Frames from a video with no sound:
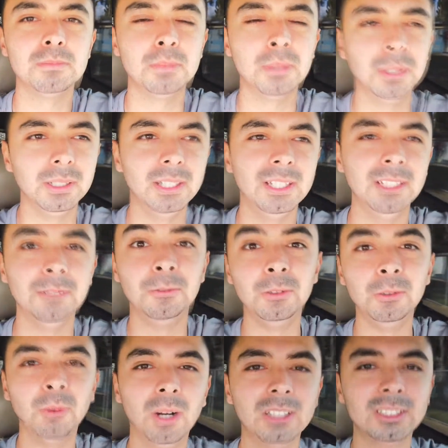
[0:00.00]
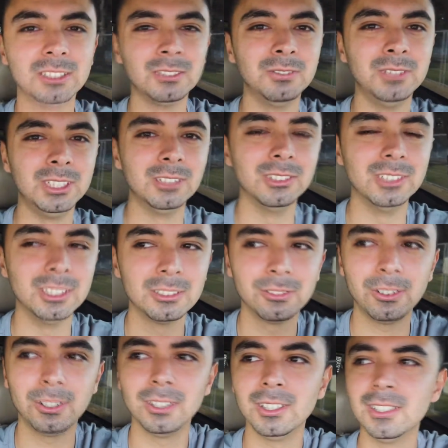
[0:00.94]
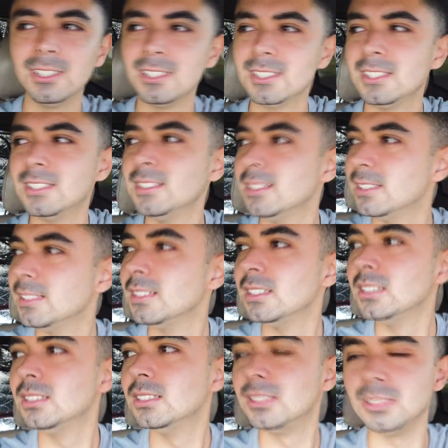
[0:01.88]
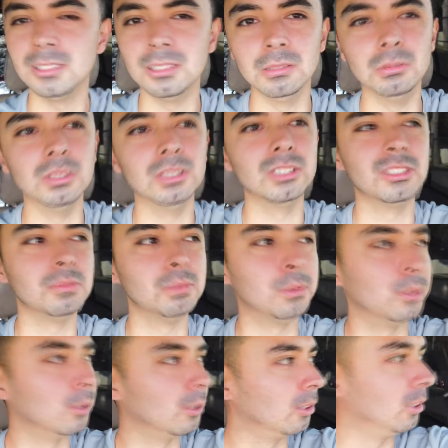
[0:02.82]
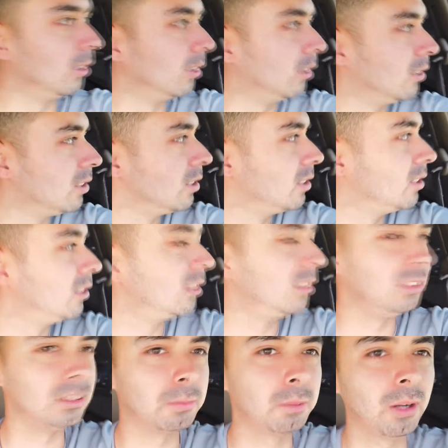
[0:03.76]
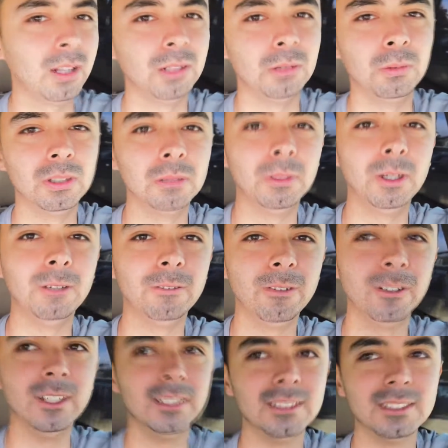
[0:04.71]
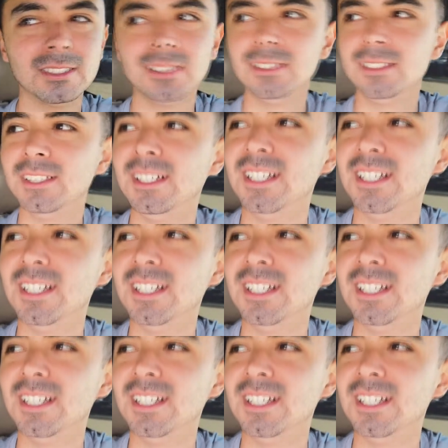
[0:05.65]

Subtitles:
But hey, if you watched the video this far, you're a real supporter and you're probably one of my friends.